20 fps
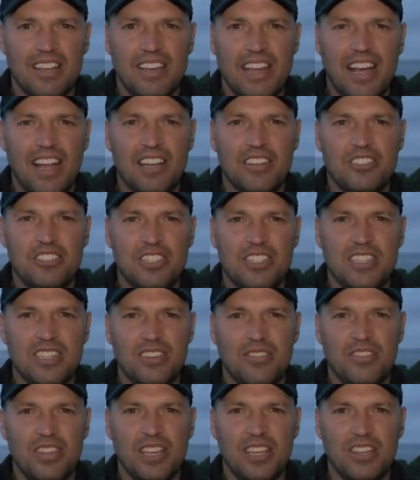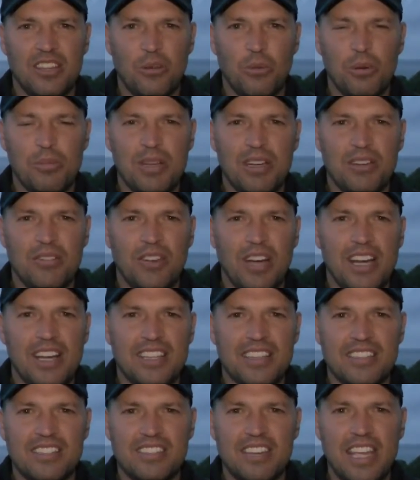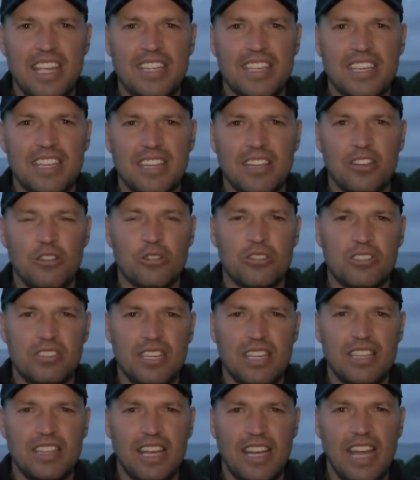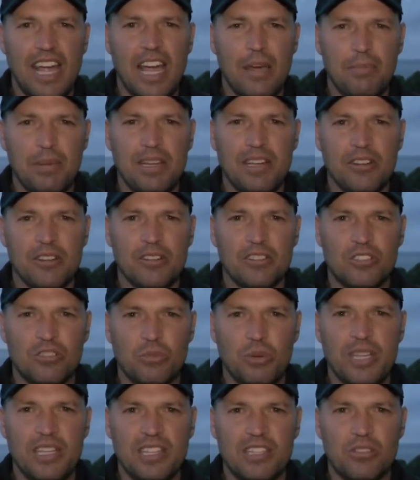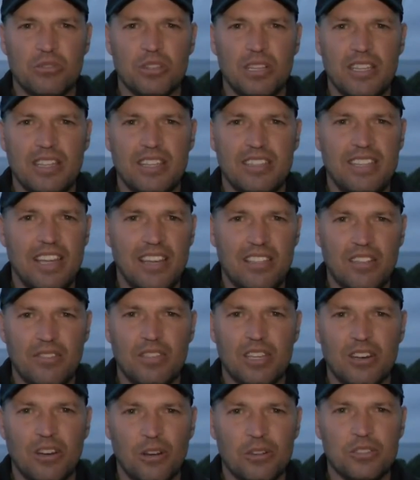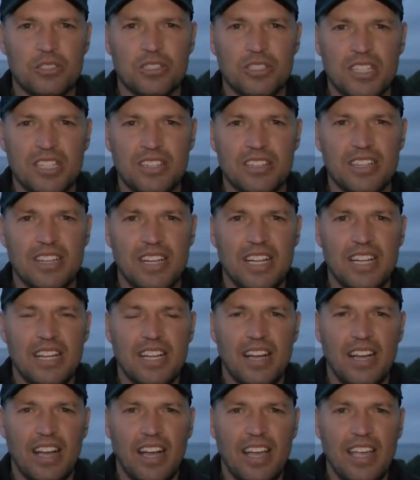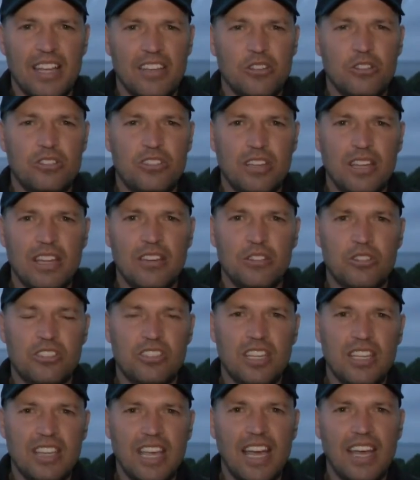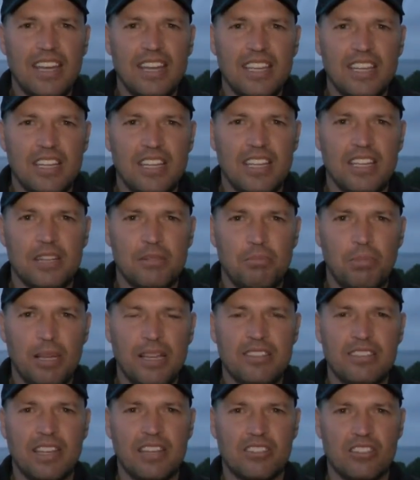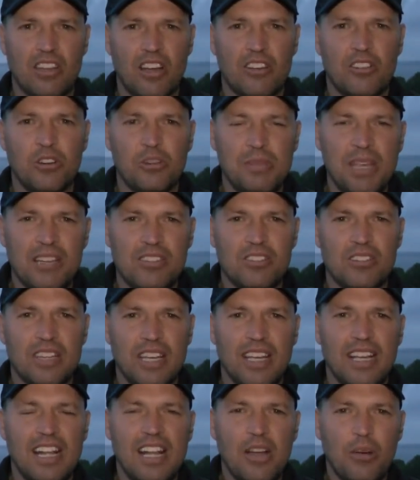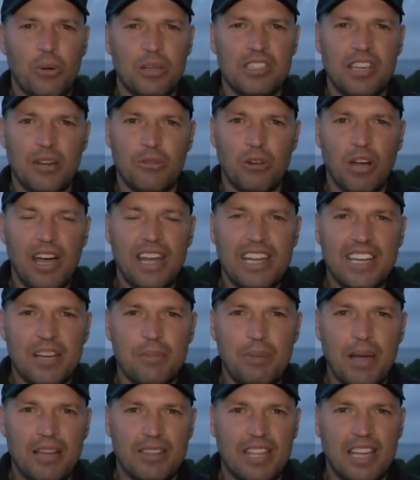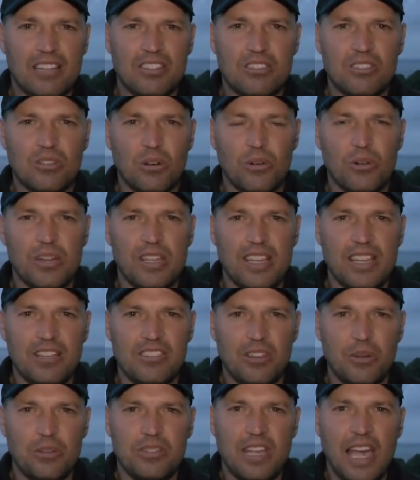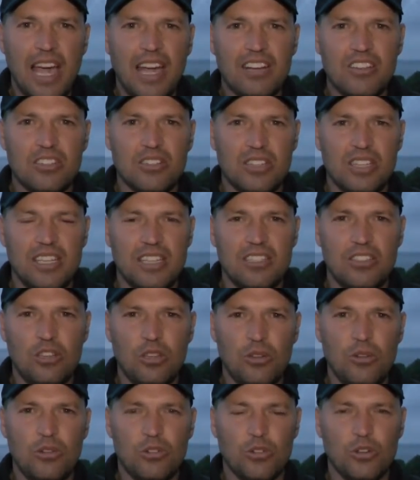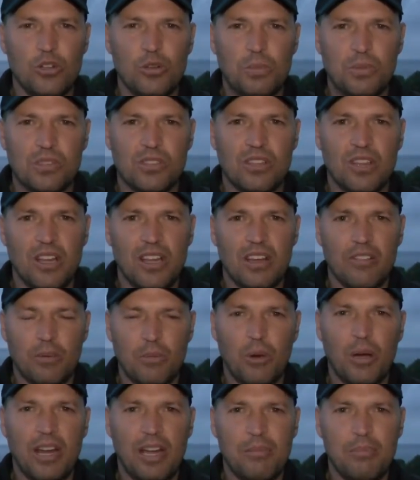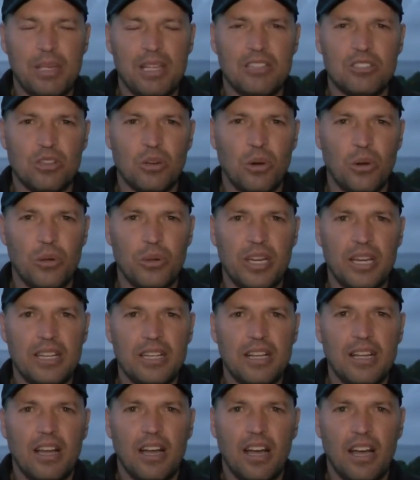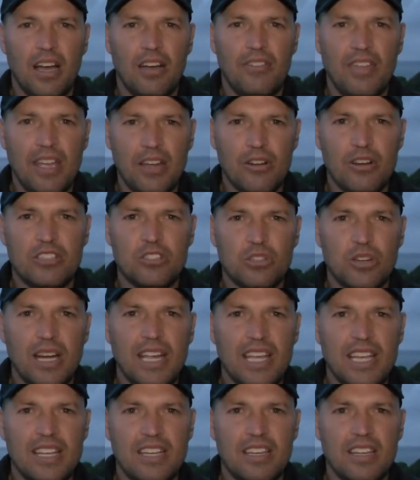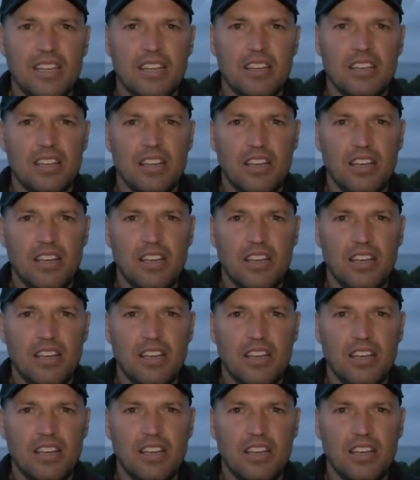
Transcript: analogy of the woman inviting the snake in, you're seeing that happen here in Sweden. It's really the death of the culture here. And you see that in place like Stockholm yesterday. What's ironic about that story is it was actually two groups, from what I'm being told, of Eritrean